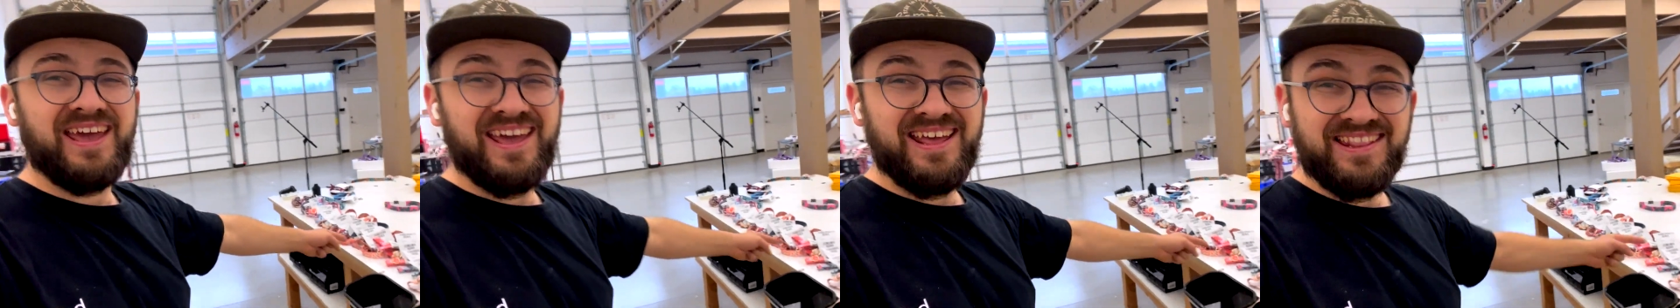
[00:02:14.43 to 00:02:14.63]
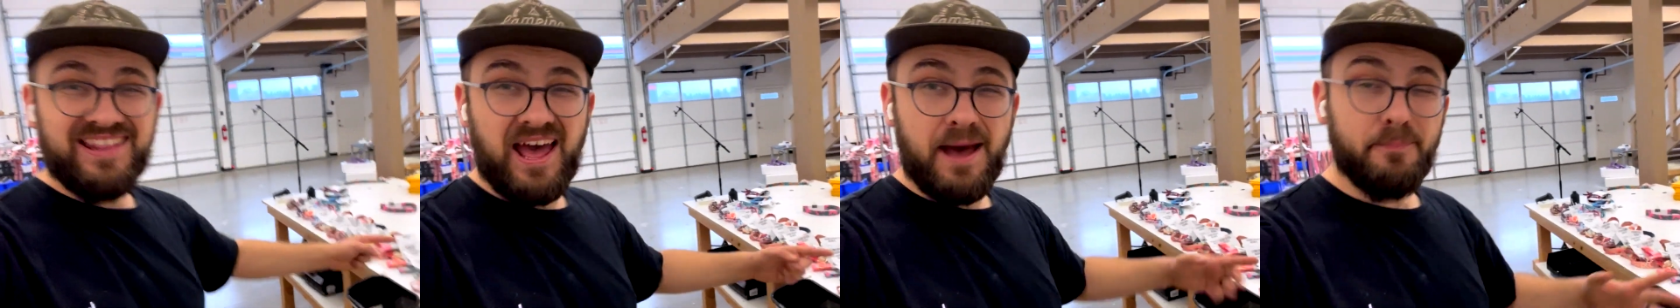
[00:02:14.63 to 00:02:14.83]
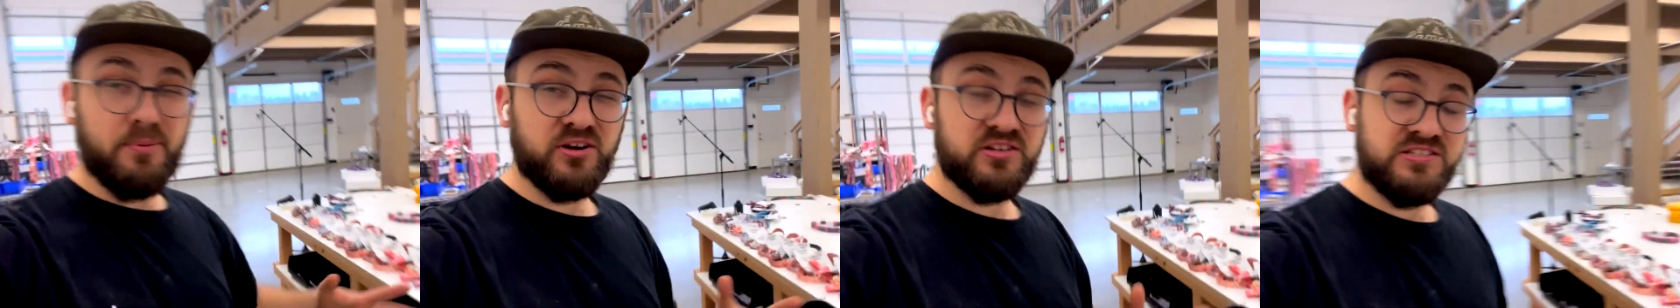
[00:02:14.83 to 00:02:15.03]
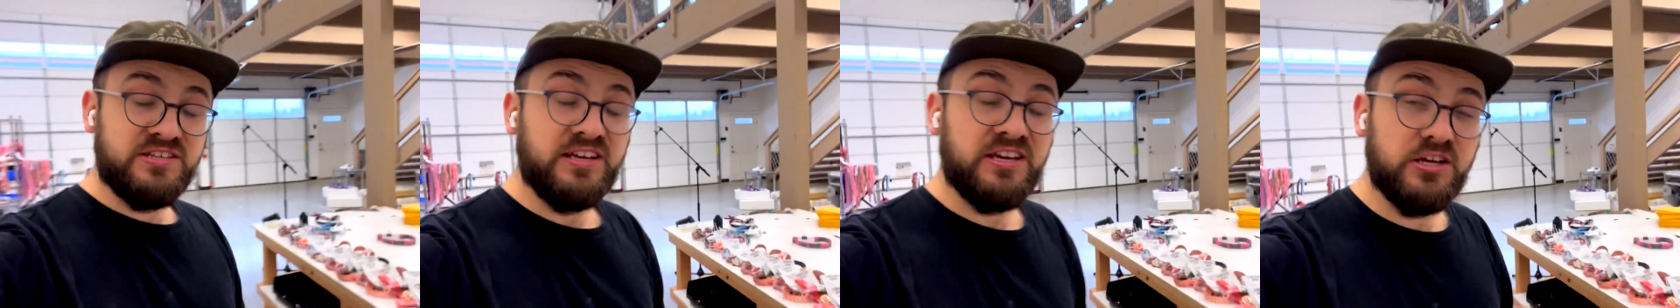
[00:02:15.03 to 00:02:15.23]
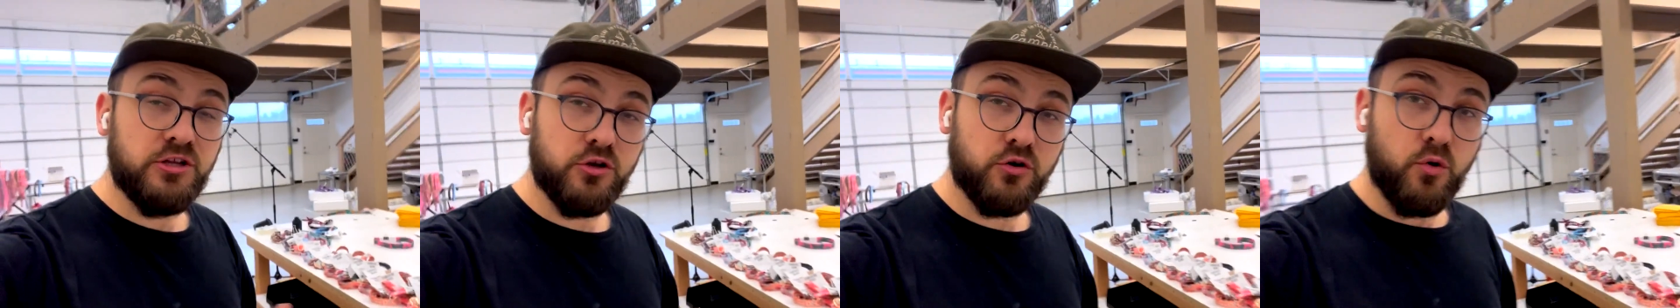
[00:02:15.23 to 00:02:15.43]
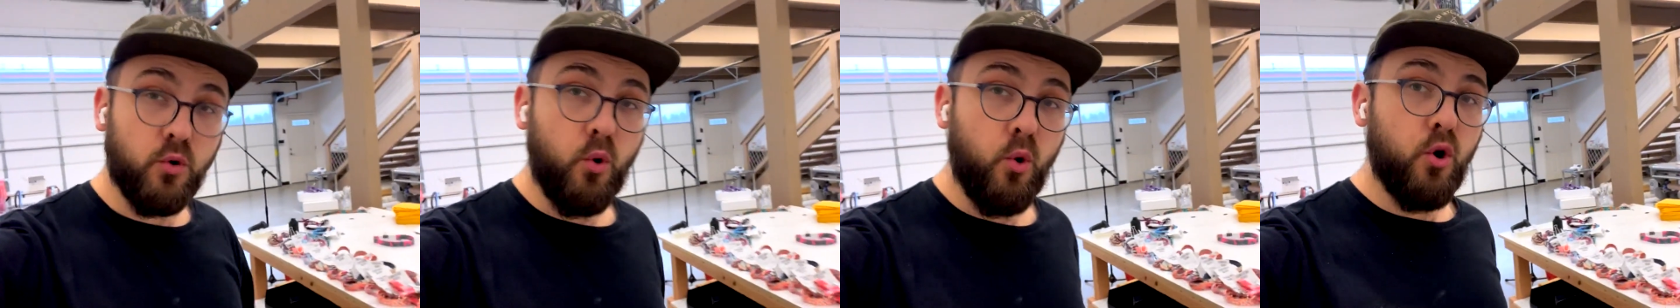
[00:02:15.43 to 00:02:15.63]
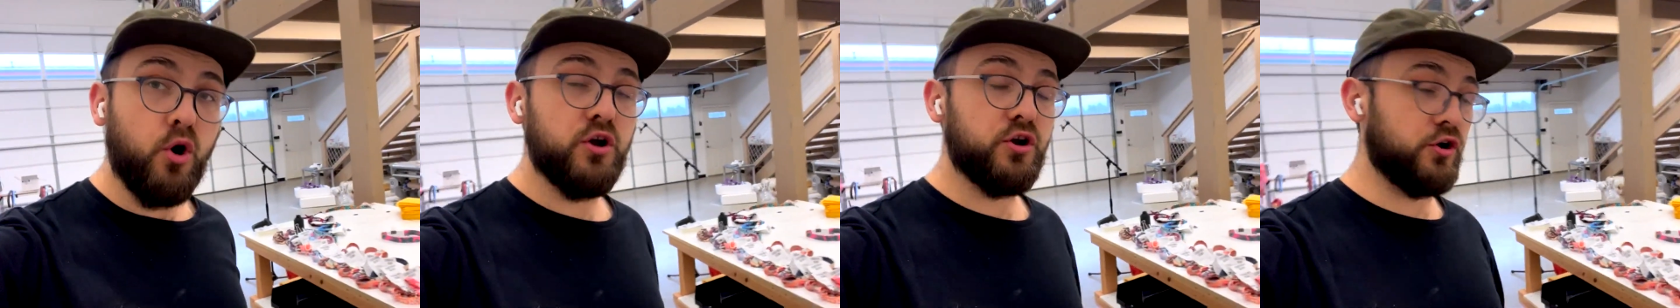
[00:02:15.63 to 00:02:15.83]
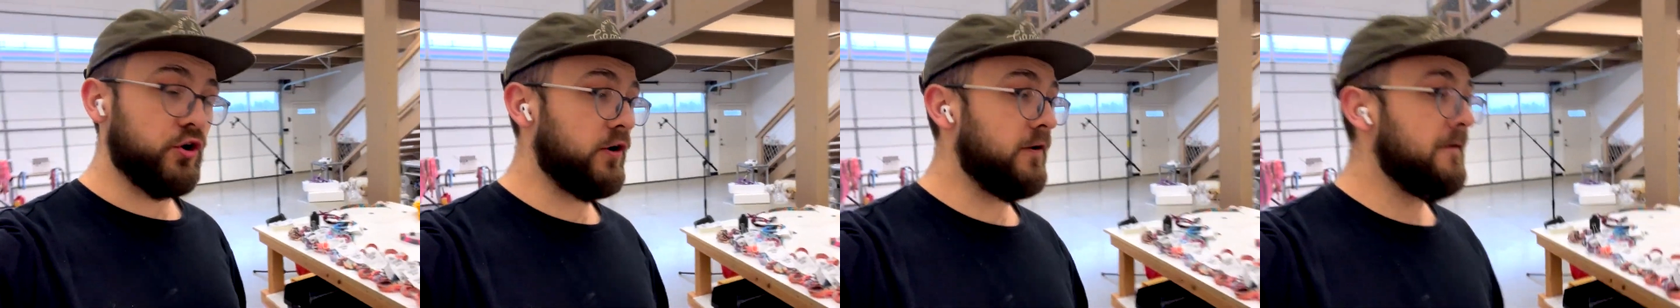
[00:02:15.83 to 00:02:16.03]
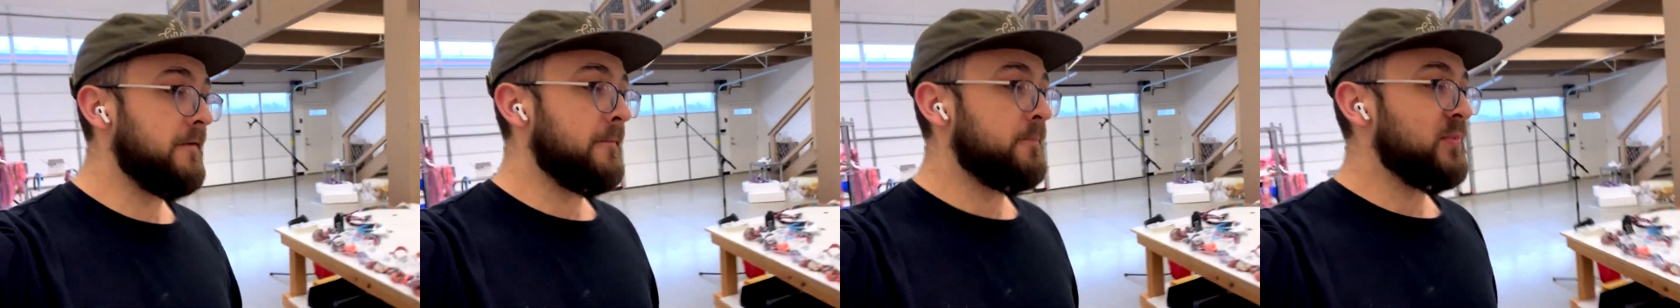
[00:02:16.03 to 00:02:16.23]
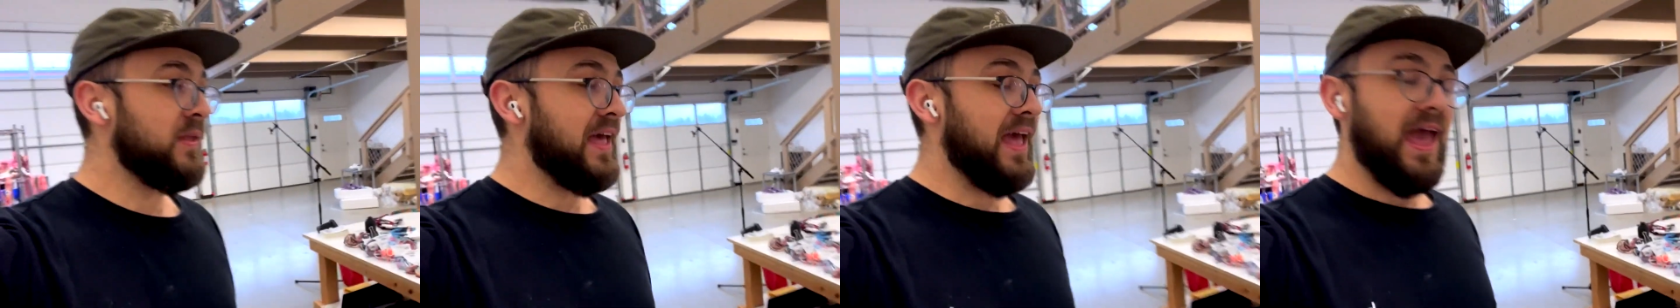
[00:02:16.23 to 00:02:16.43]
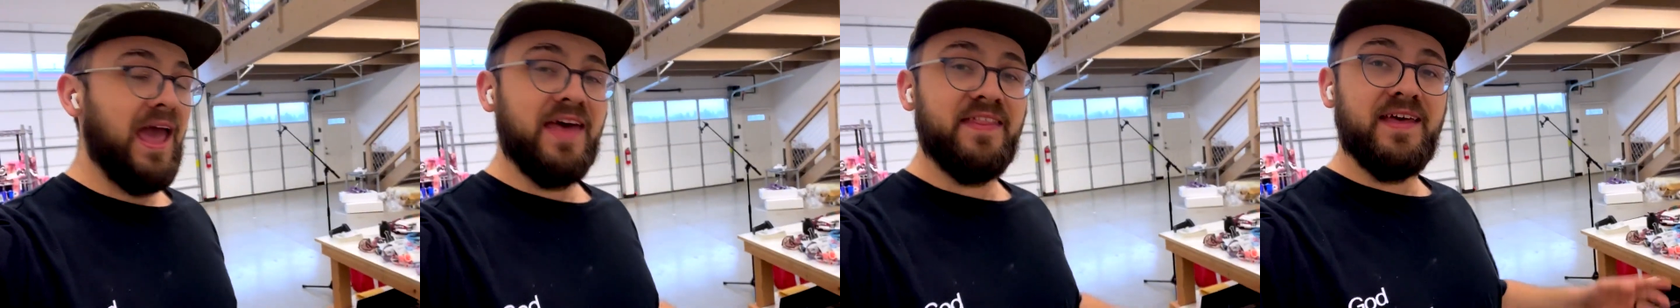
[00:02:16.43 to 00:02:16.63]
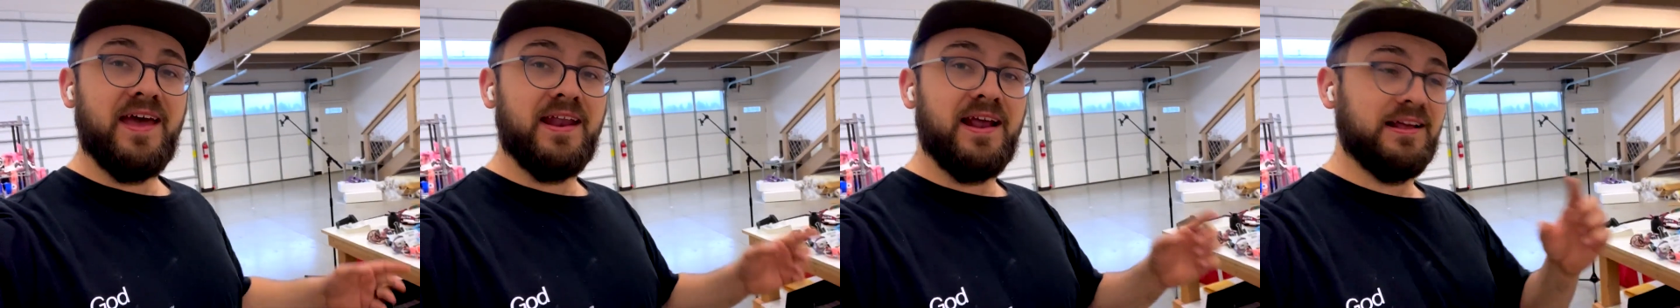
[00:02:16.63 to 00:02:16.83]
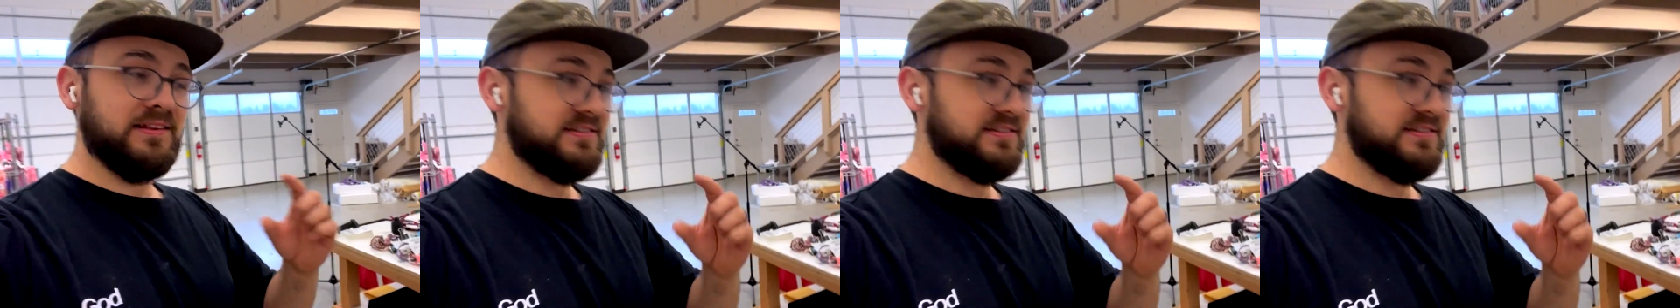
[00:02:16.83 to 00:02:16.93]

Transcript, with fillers: in that particular order. And then I